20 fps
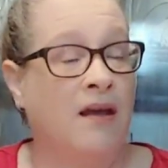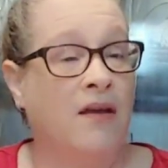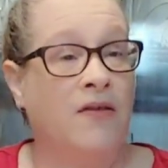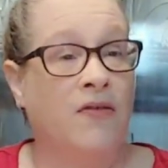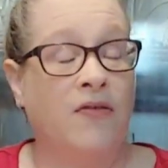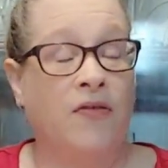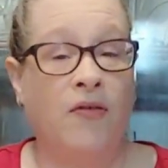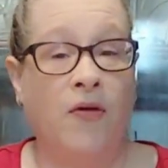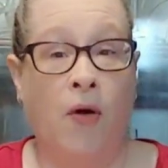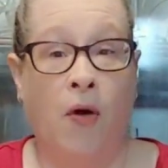
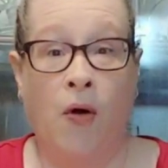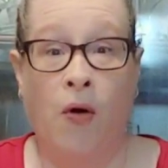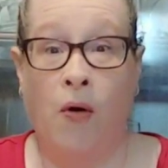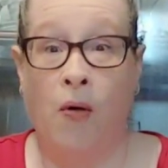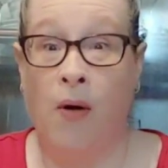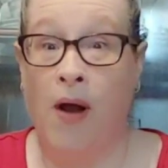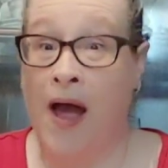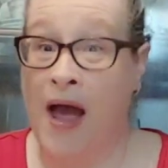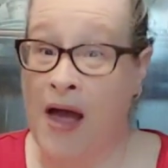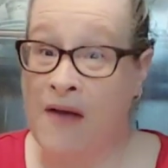So
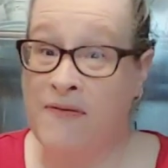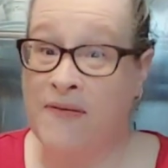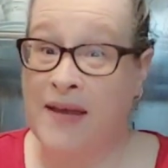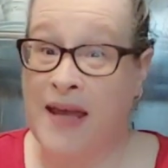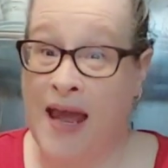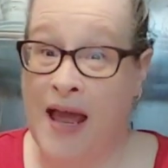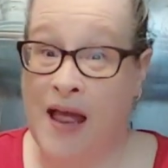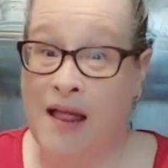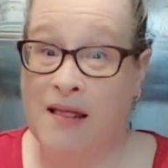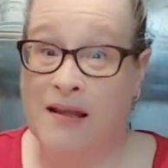a 1/2
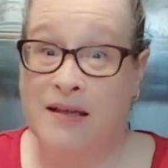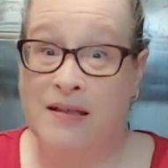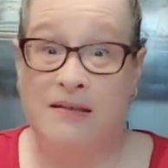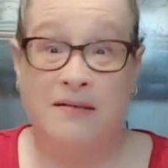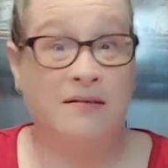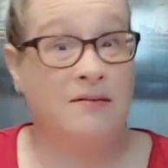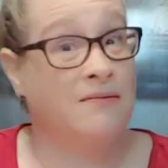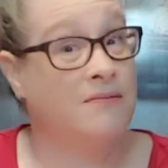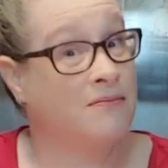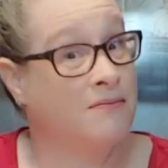gallon
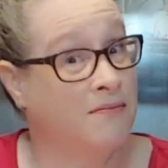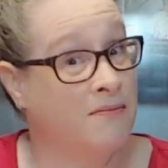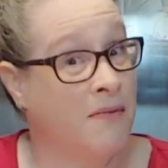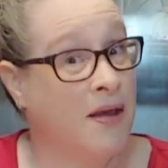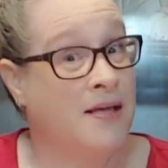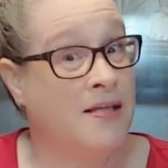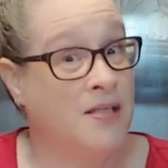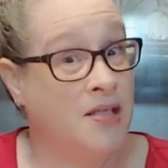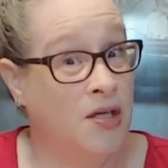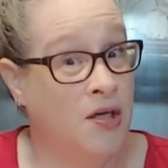
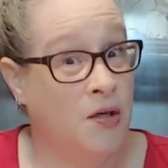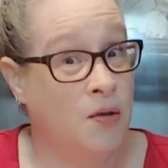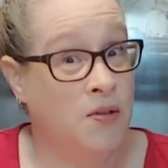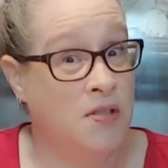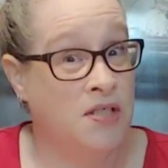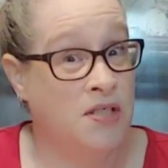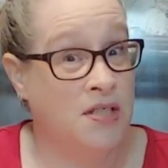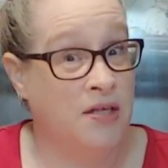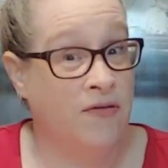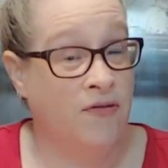makes a
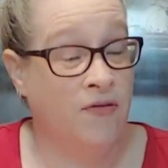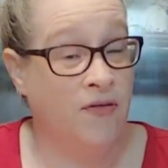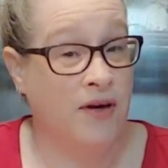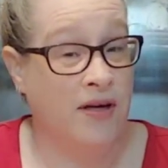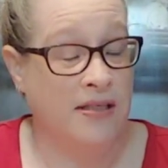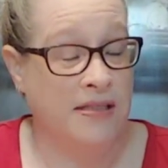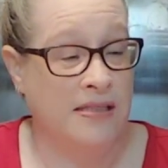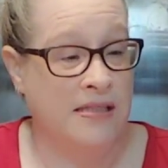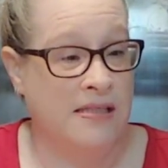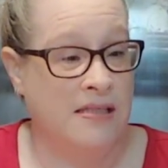huge
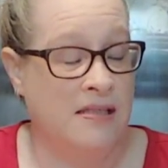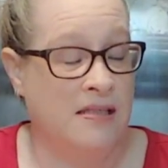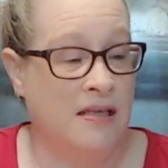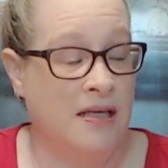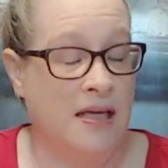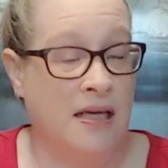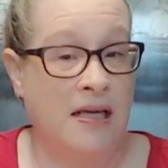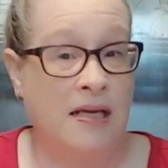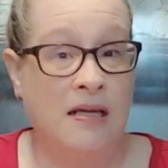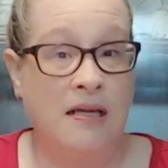difference
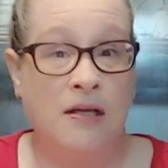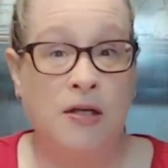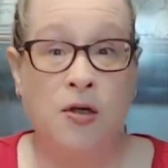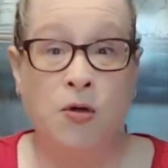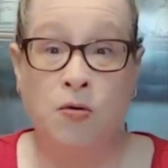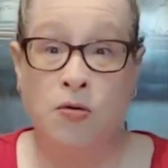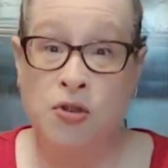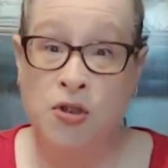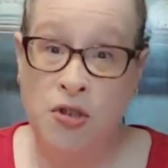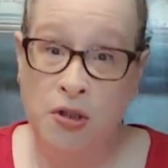in
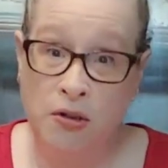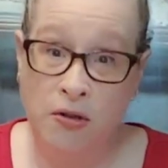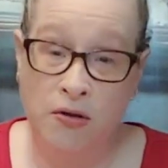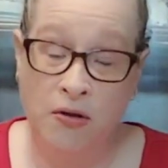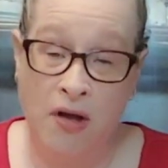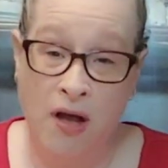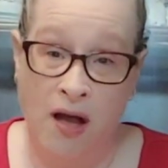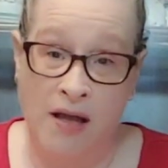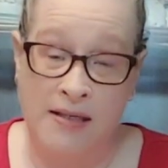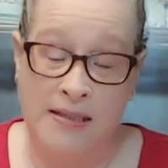your sugar
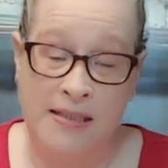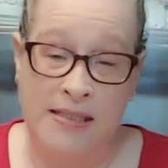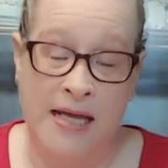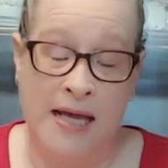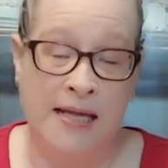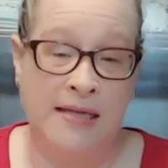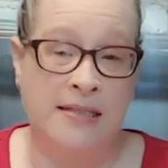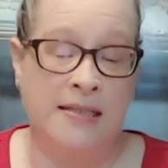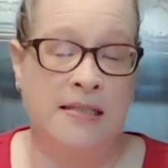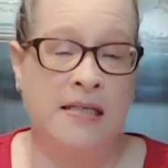
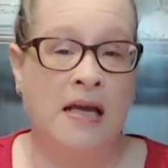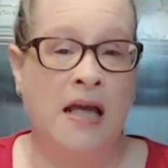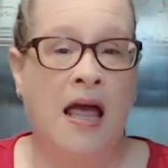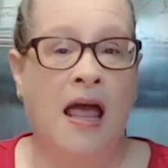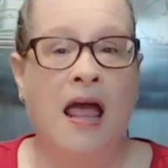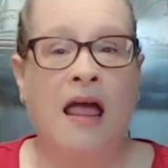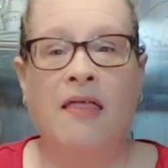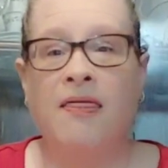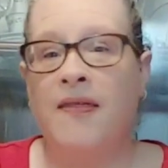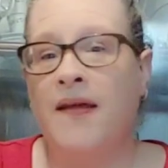content
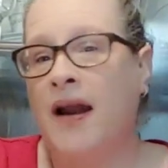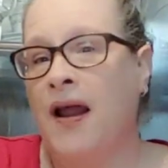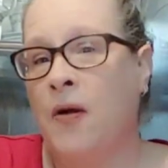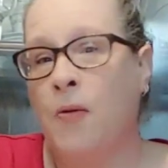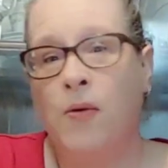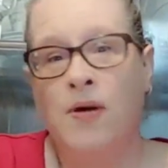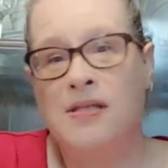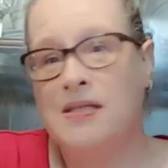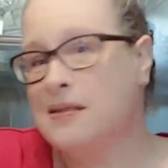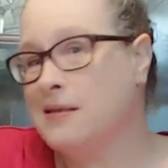that I
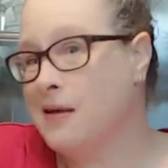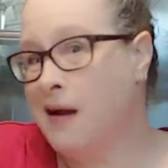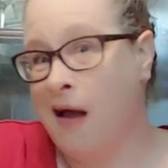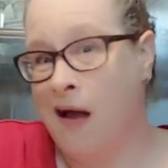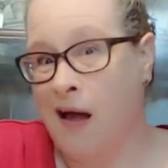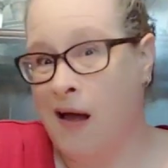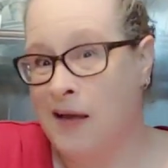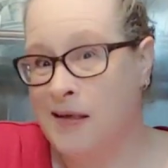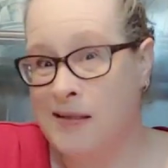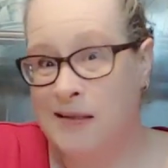was
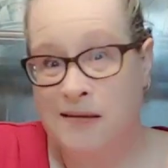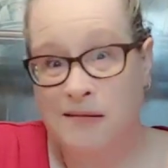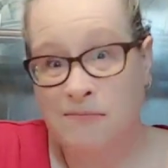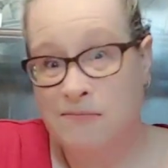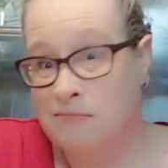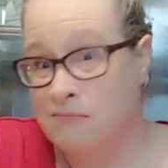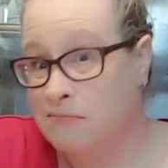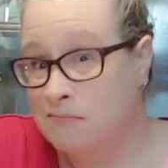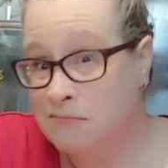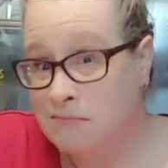not
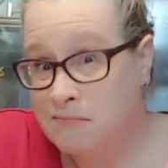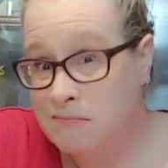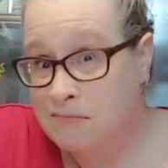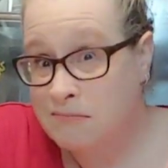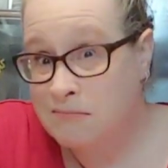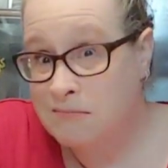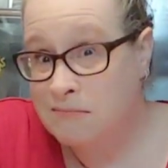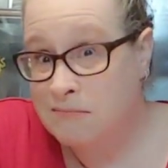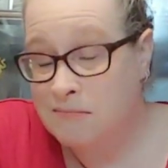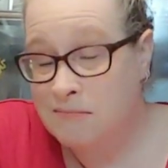
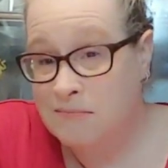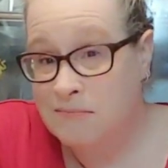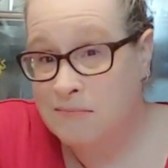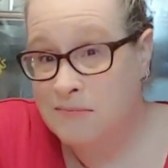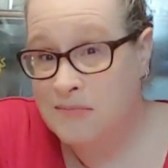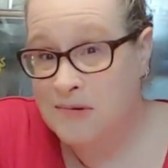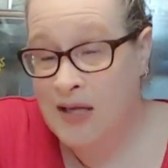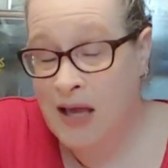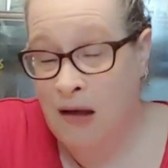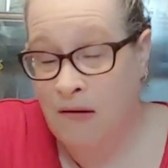
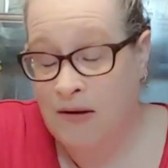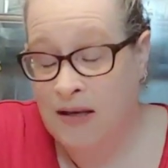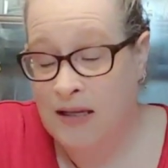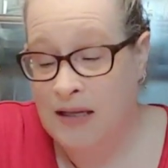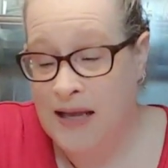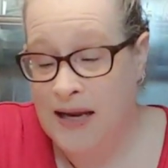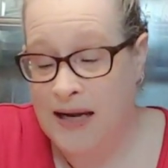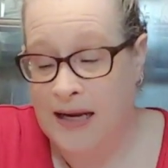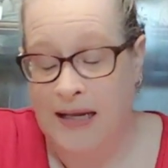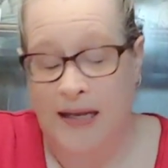
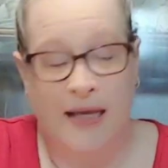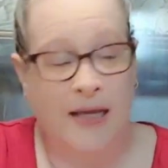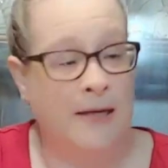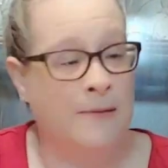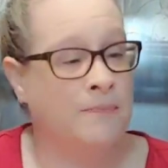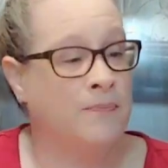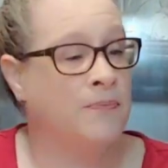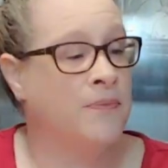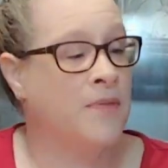calculating in.